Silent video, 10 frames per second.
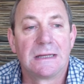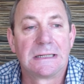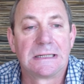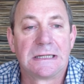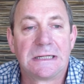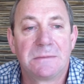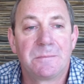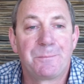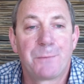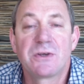
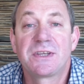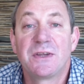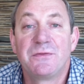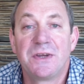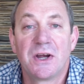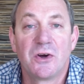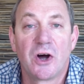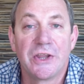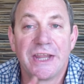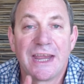posted a video
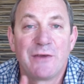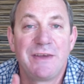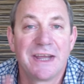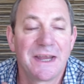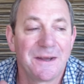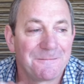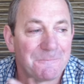on the FDA.